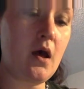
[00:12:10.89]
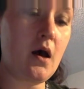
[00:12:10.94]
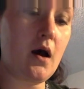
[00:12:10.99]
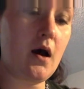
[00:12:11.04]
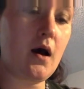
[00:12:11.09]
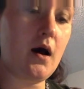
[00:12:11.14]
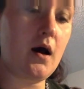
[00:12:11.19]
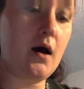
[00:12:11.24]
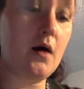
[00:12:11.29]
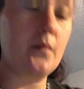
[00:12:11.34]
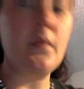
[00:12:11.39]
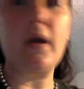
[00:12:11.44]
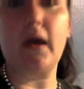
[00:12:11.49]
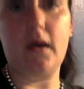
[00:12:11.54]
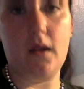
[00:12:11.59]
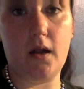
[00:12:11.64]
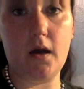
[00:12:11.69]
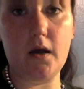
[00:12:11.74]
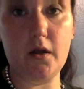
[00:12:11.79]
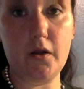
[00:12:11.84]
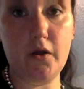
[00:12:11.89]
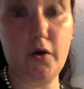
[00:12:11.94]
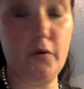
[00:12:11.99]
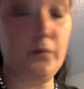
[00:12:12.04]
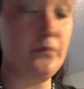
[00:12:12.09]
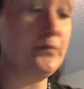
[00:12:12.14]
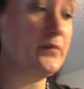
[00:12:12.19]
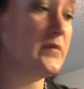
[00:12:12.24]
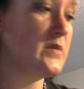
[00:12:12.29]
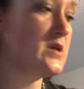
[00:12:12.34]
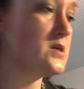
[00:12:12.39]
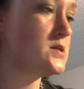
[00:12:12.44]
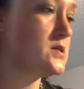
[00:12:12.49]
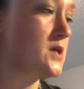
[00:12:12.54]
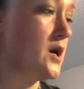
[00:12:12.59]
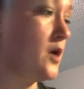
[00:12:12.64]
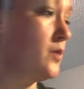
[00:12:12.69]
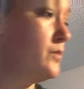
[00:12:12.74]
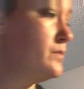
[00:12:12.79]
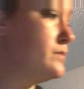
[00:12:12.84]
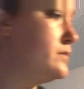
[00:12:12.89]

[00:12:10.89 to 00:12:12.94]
And I do. So,